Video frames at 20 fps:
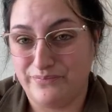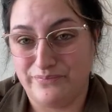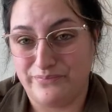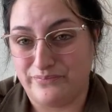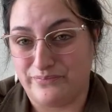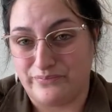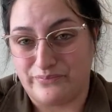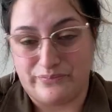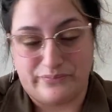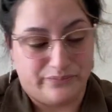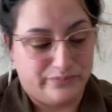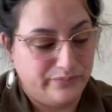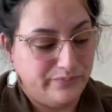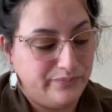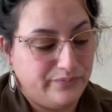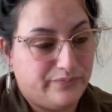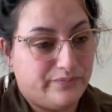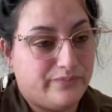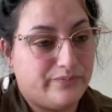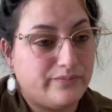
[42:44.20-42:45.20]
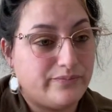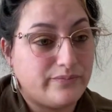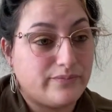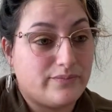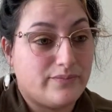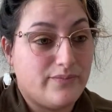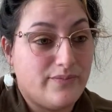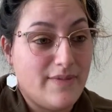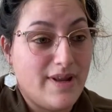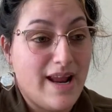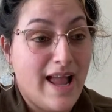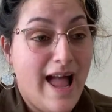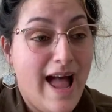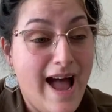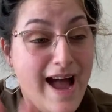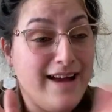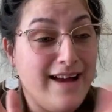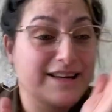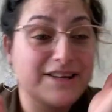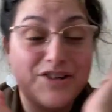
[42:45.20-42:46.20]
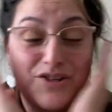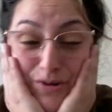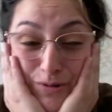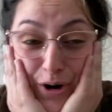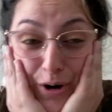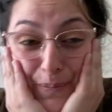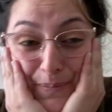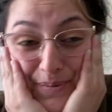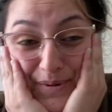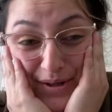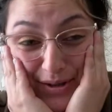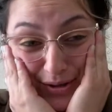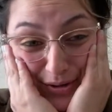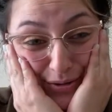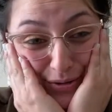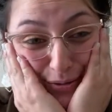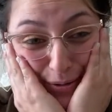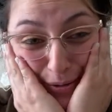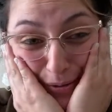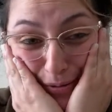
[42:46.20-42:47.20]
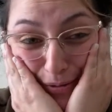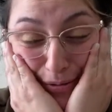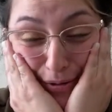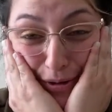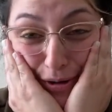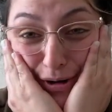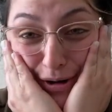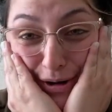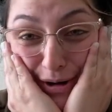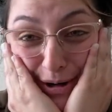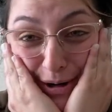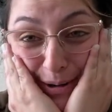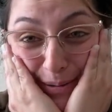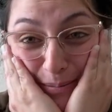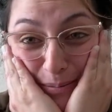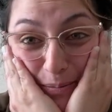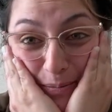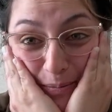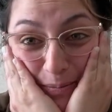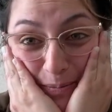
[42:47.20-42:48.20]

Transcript: Mm. How did you open the door?